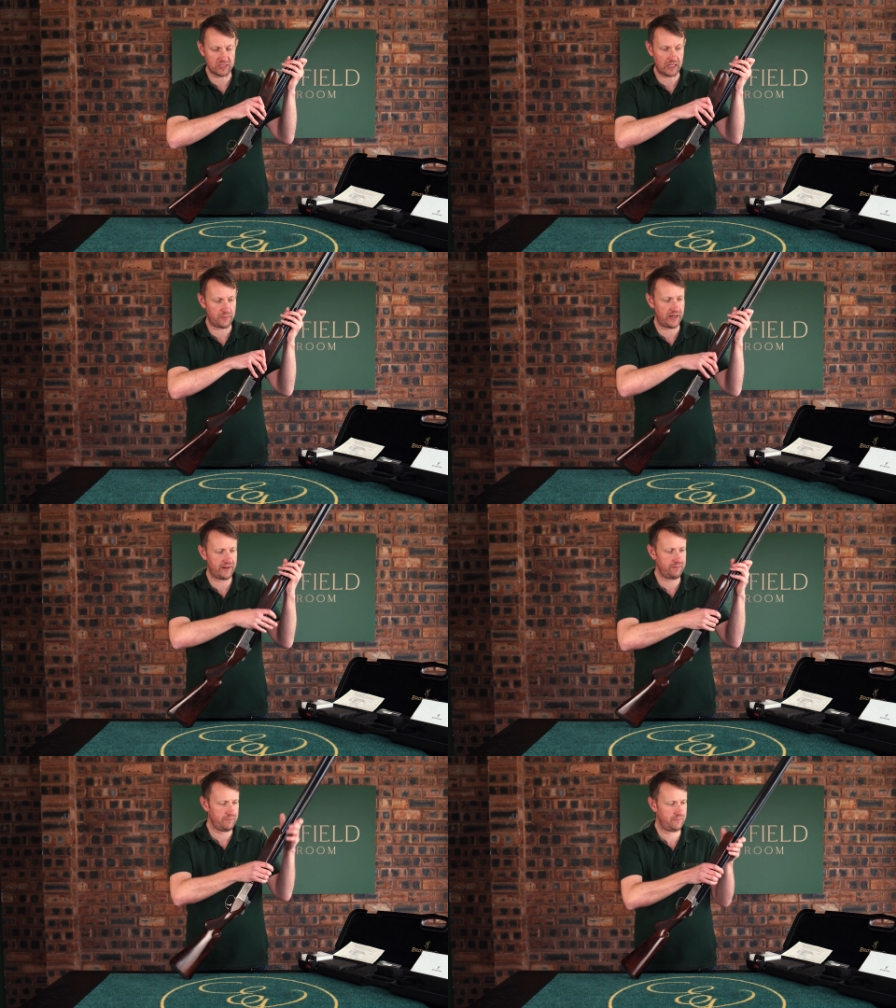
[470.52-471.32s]
like a
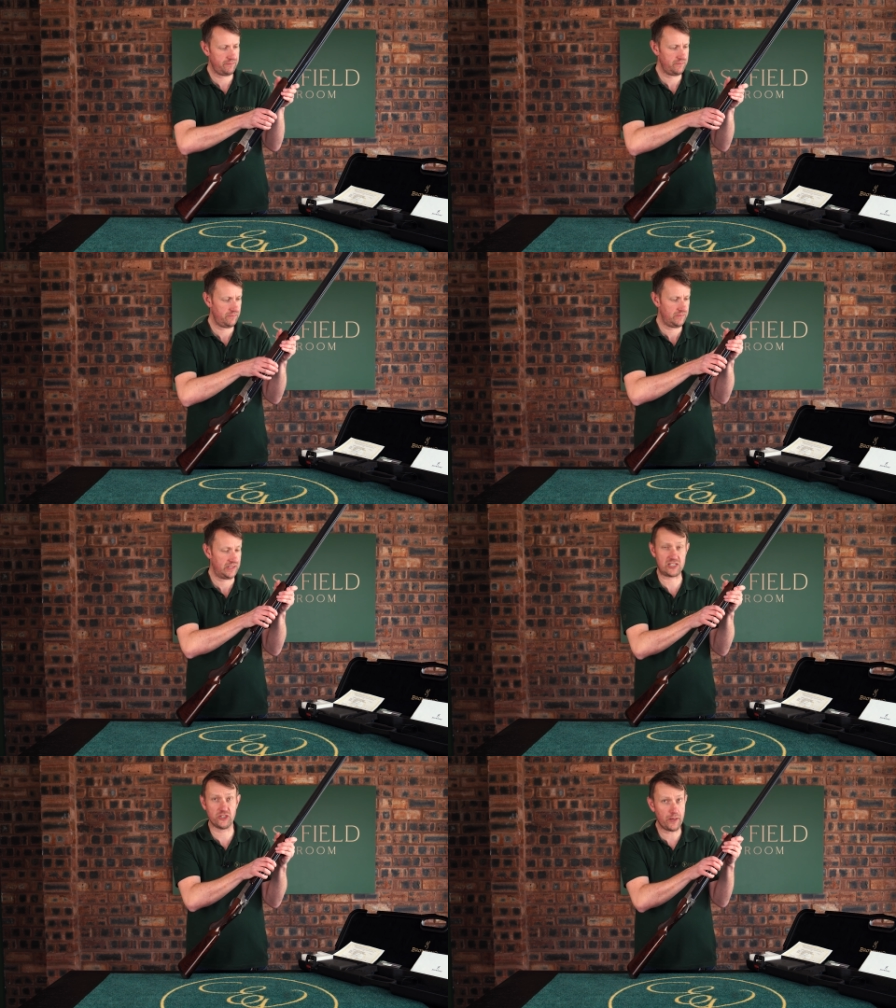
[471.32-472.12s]
Browning.
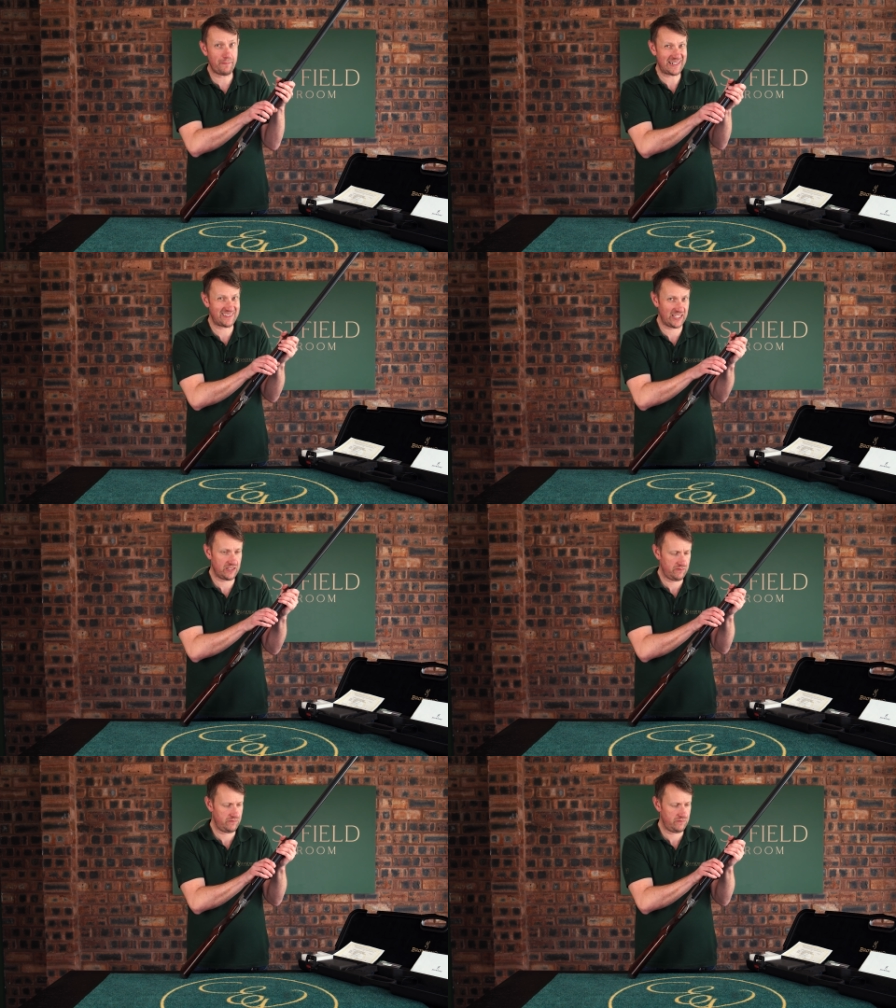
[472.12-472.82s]
That's not a bad thing.